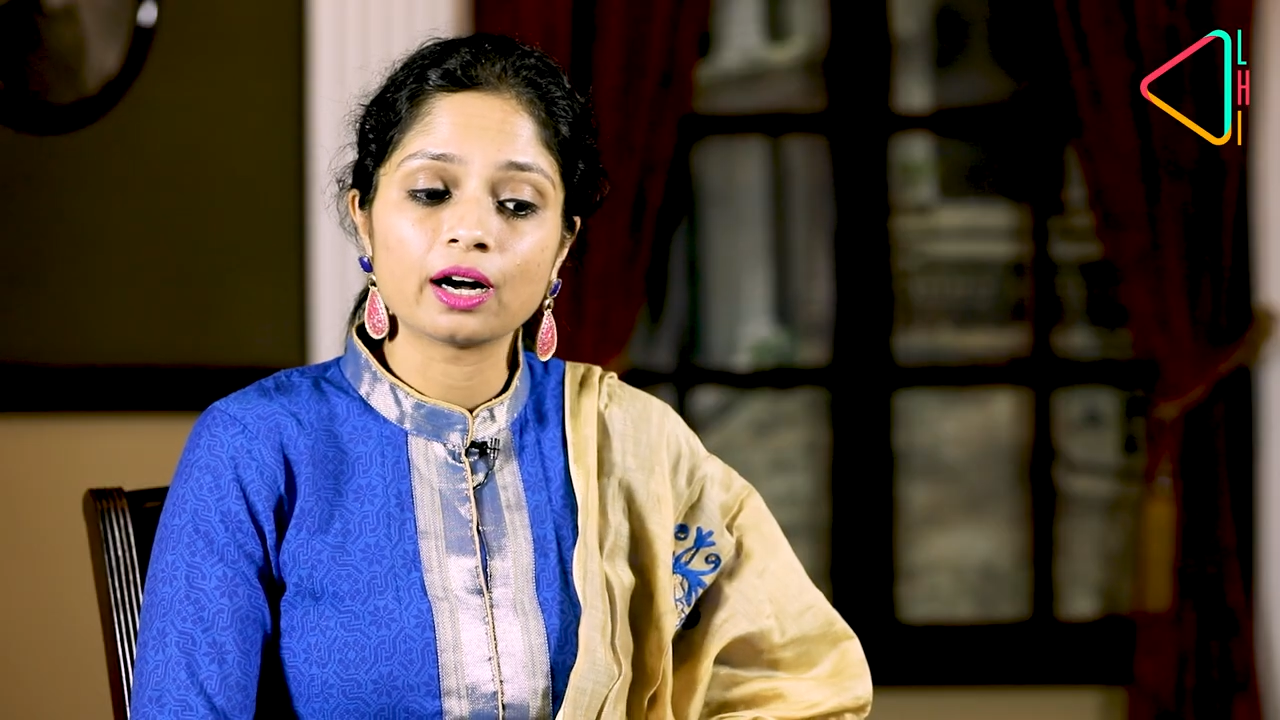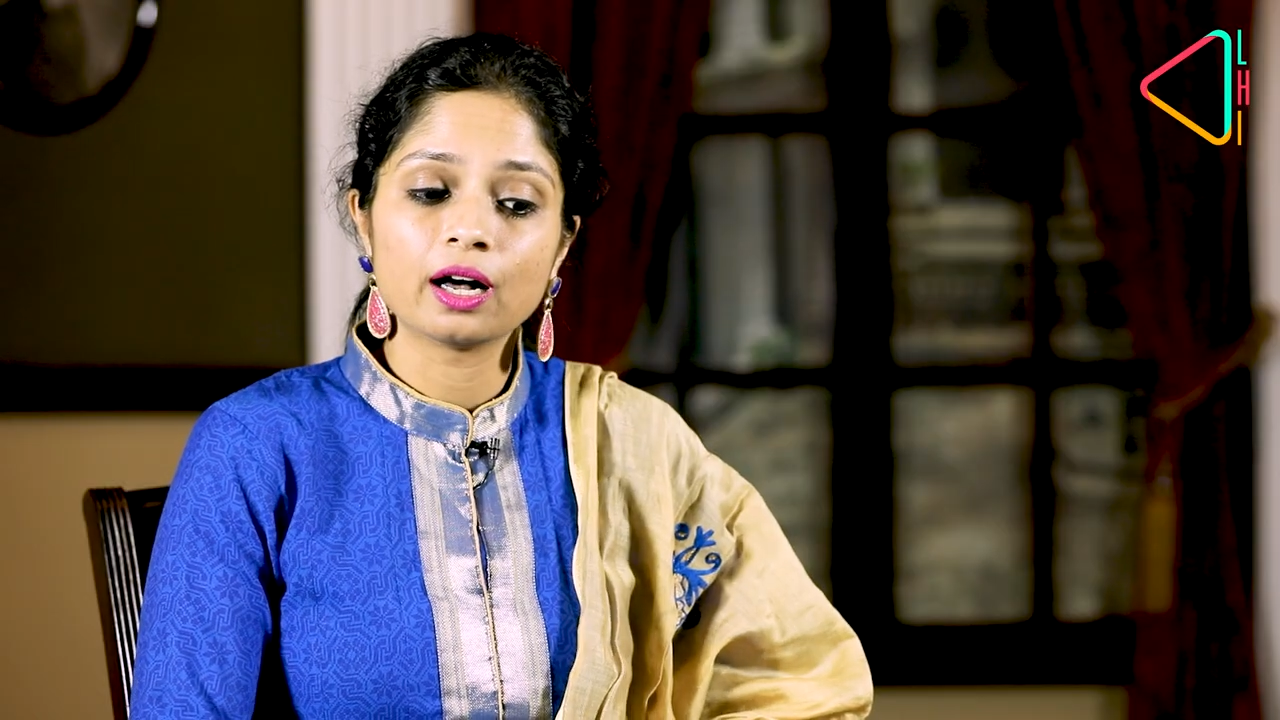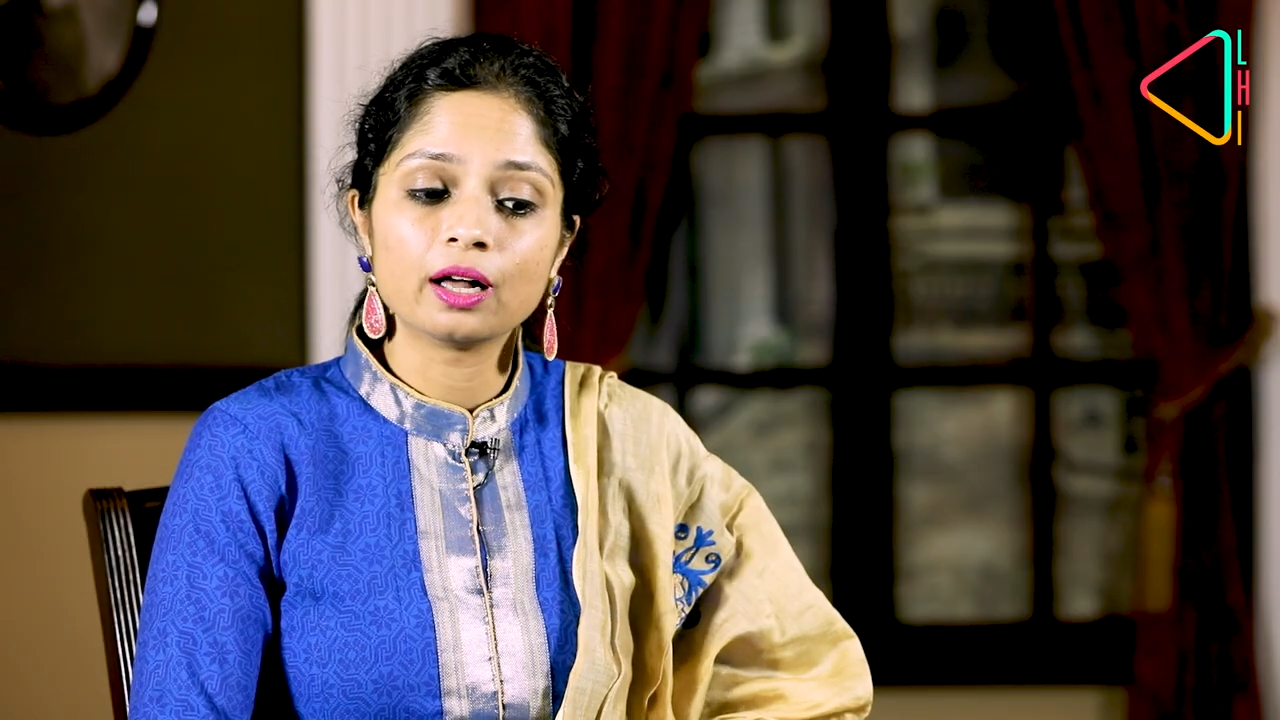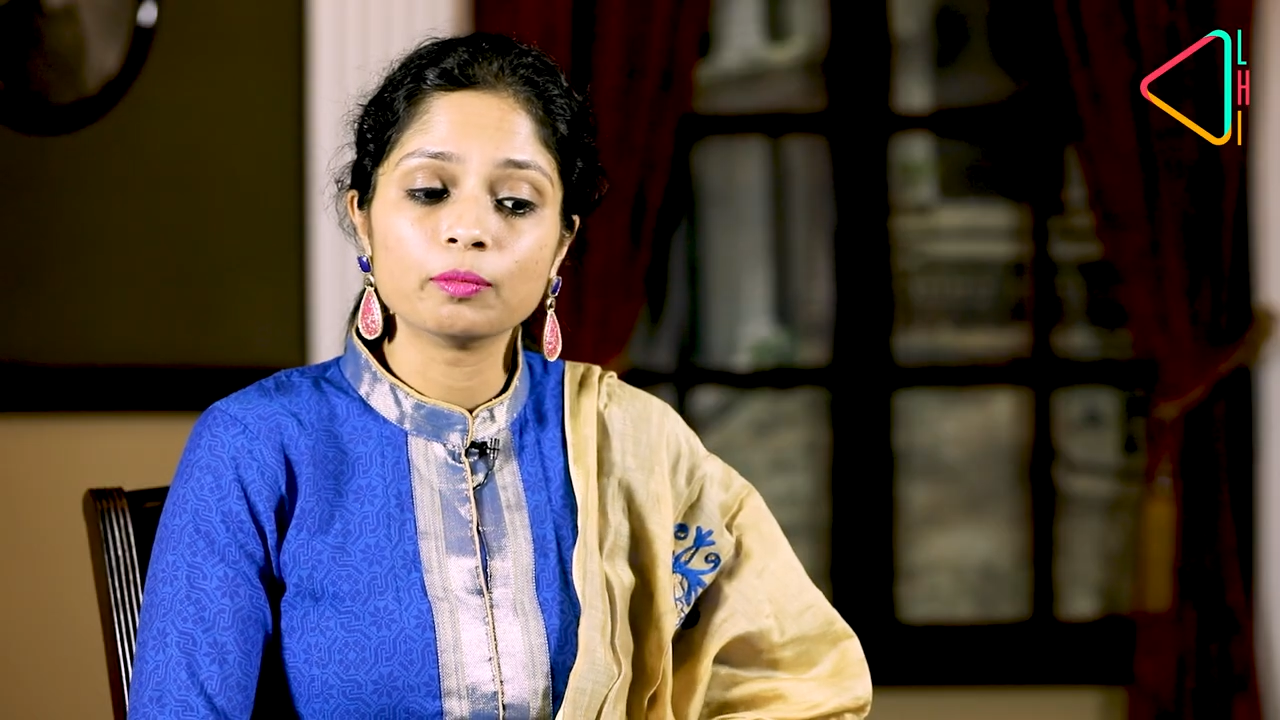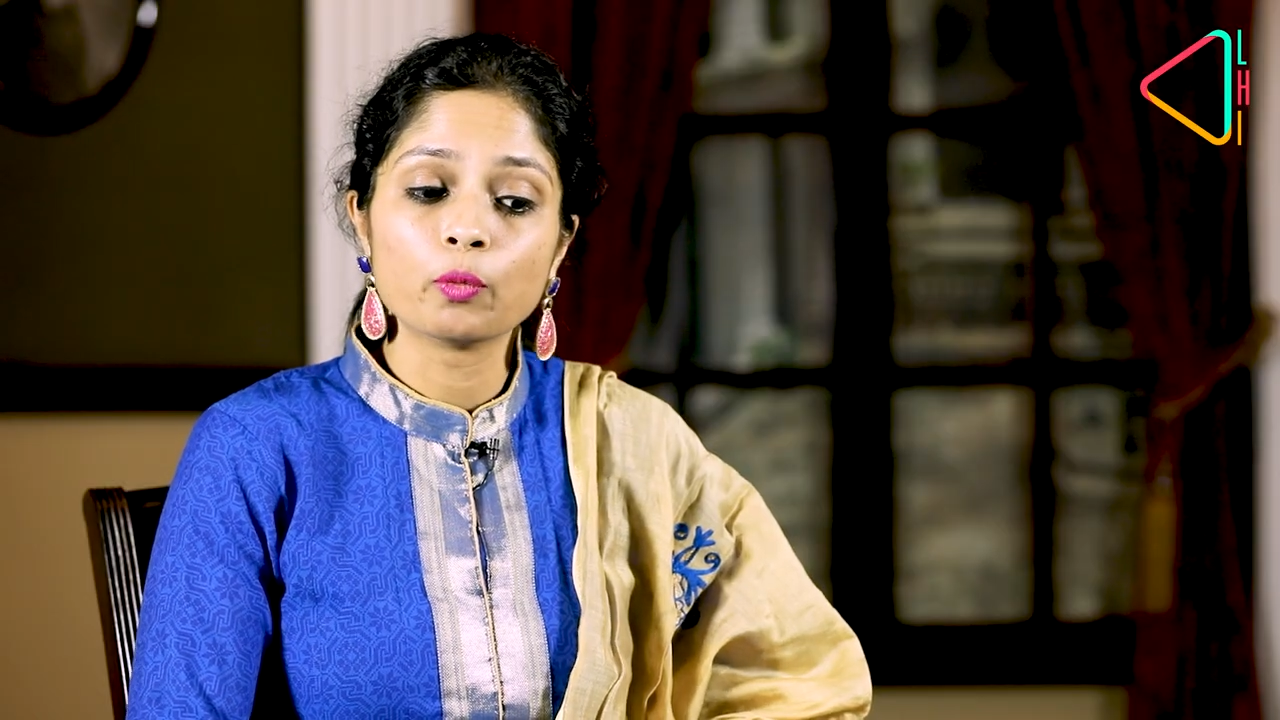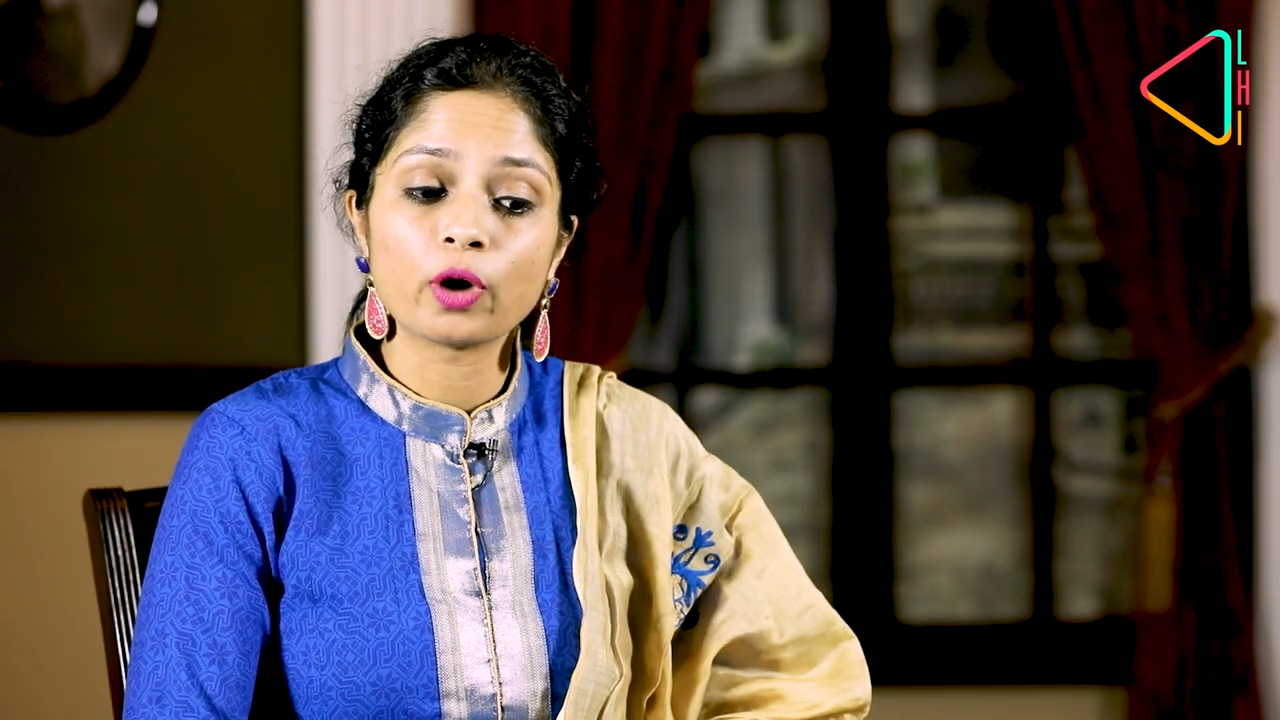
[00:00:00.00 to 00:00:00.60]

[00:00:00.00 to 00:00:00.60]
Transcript: Uh,